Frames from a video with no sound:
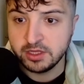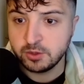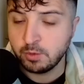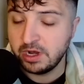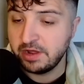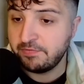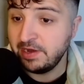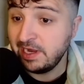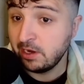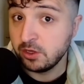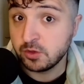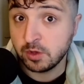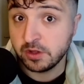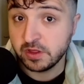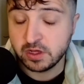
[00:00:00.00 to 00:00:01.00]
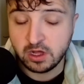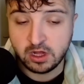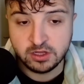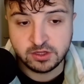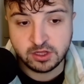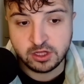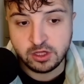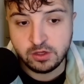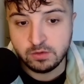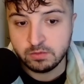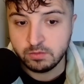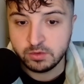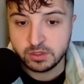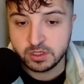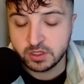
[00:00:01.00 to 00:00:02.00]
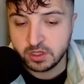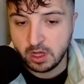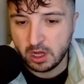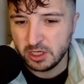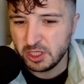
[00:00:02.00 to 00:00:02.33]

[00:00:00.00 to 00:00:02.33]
Well, if Lilo's one of the cards that you would discard,